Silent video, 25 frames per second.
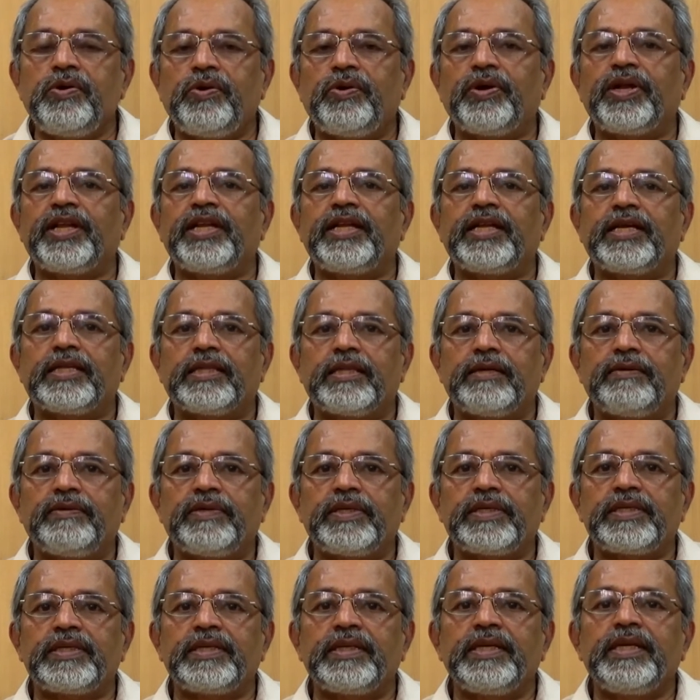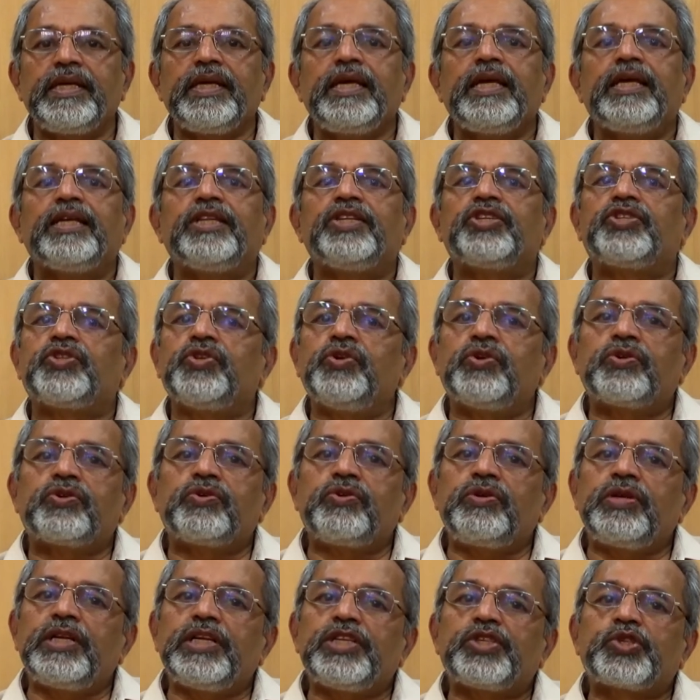Or in other words, it is not
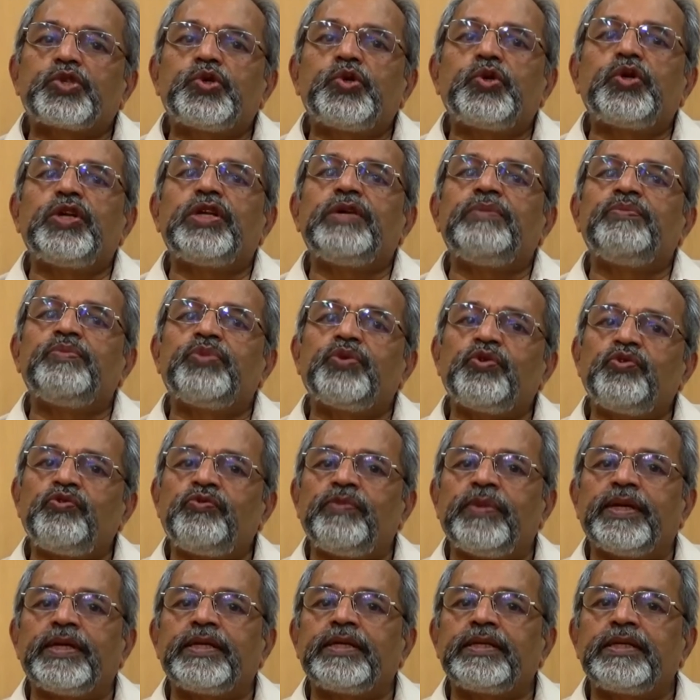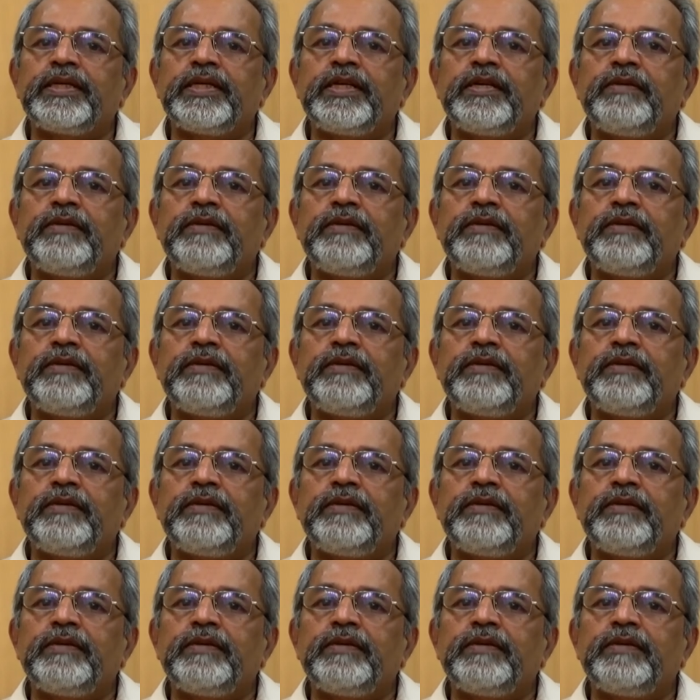only school improvement,